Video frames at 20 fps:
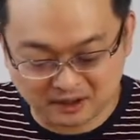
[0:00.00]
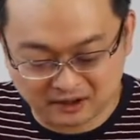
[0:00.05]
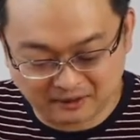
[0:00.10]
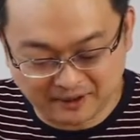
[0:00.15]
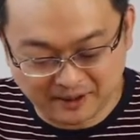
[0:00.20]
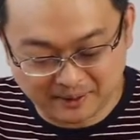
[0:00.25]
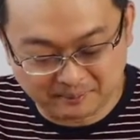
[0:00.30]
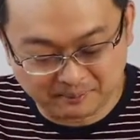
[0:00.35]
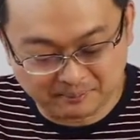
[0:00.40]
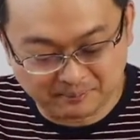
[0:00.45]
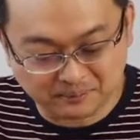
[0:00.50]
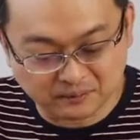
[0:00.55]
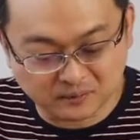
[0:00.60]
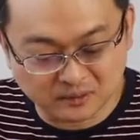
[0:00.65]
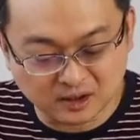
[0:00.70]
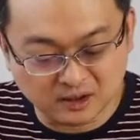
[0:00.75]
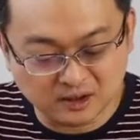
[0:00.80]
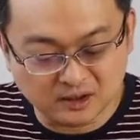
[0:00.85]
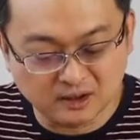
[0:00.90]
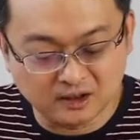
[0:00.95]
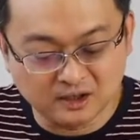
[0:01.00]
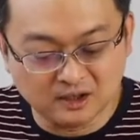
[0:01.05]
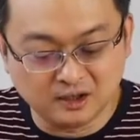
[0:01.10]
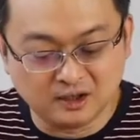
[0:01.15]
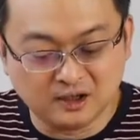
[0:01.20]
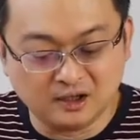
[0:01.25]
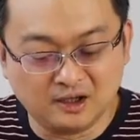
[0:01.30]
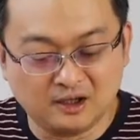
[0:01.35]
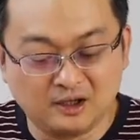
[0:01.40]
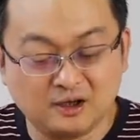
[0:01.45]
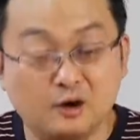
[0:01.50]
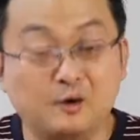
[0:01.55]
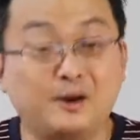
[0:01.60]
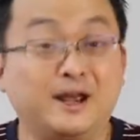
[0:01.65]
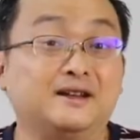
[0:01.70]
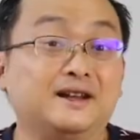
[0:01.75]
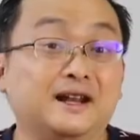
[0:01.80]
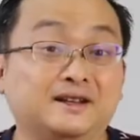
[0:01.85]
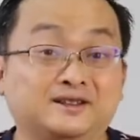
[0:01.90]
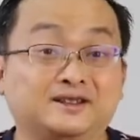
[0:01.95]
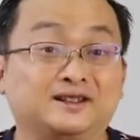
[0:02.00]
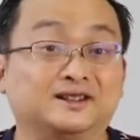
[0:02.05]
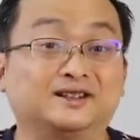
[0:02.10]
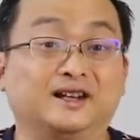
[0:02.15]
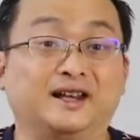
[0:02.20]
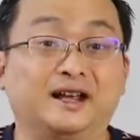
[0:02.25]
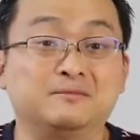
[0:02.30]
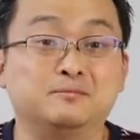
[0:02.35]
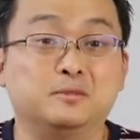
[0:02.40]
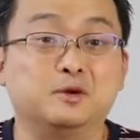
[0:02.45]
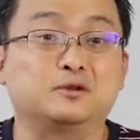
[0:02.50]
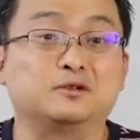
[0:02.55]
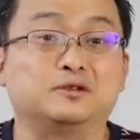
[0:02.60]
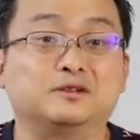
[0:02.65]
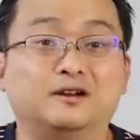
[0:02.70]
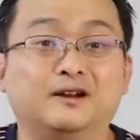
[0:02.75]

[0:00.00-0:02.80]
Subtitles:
All right. Okay, that's the second book.